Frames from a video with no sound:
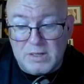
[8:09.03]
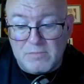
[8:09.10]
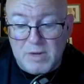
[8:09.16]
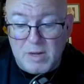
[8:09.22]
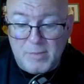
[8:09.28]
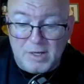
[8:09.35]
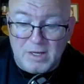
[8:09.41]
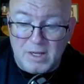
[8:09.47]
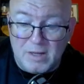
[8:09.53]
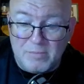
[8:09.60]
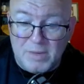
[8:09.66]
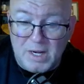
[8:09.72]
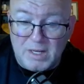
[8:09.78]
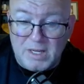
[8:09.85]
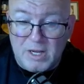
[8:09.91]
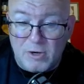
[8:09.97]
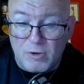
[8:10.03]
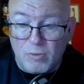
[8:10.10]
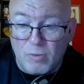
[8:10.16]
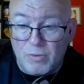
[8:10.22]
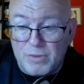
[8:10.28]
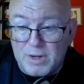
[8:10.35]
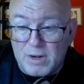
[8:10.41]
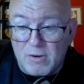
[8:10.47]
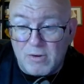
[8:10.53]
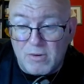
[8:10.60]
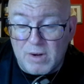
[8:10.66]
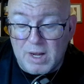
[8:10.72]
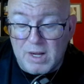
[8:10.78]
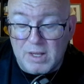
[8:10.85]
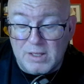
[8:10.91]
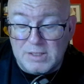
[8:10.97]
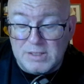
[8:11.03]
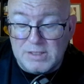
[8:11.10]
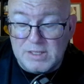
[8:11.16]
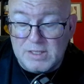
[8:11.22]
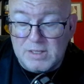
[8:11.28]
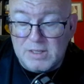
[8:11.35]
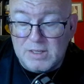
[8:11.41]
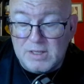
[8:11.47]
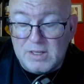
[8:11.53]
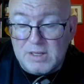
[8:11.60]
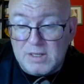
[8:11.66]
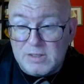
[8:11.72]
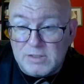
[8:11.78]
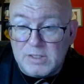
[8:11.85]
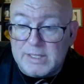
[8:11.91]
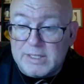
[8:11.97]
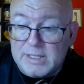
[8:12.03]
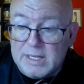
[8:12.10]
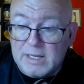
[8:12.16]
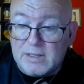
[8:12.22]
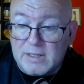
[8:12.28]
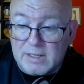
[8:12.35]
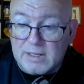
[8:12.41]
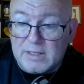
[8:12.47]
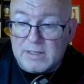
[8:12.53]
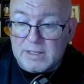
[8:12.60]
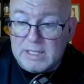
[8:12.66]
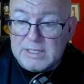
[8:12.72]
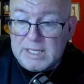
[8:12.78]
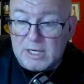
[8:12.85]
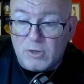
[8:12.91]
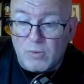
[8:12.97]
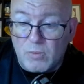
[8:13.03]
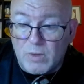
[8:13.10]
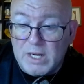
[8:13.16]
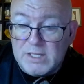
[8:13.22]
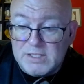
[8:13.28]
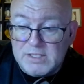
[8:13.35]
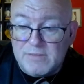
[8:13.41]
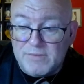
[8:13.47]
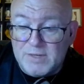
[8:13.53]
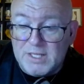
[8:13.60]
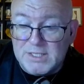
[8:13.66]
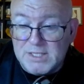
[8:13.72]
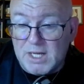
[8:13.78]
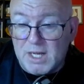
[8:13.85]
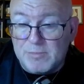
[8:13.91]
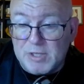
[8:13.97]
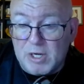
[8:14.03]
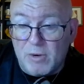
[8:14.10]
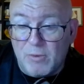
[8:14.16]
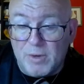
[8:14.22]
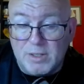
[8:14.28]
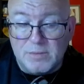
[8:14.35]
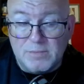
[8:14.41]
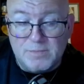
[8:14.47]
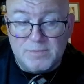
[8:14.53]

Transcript: maybe cut back here or there and get that creativity time going.